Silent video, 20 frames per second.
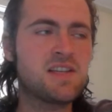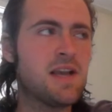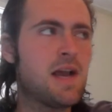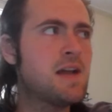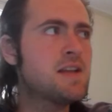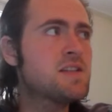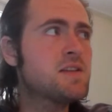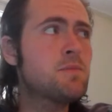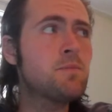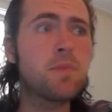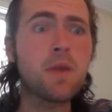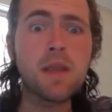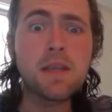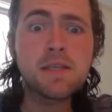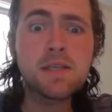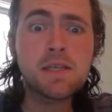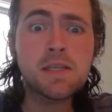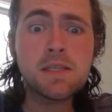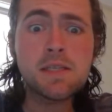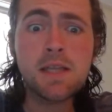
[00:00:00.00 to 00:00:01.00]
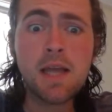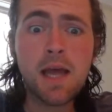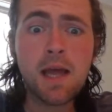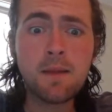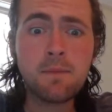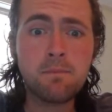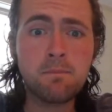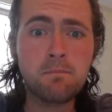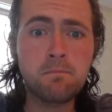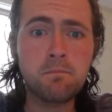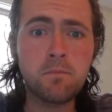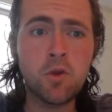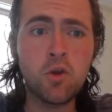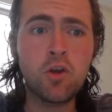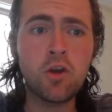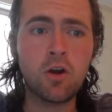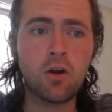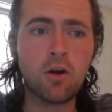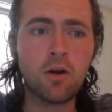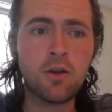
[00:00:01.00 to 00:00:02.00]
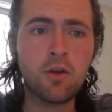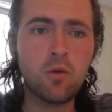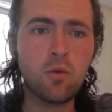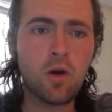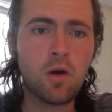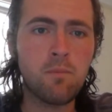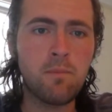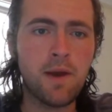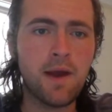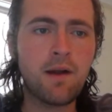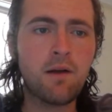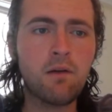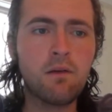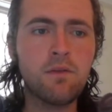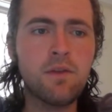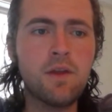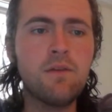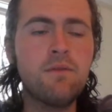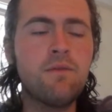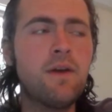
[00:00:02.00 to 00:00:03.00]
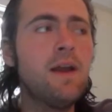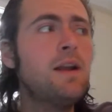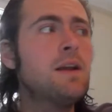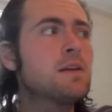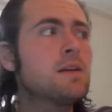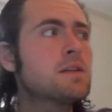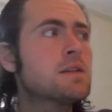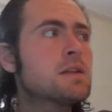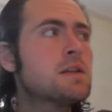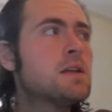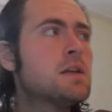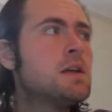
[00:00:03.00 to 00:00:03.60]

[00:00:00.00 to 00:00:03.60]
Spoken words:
has some pieces that you could argue are better than Vegas.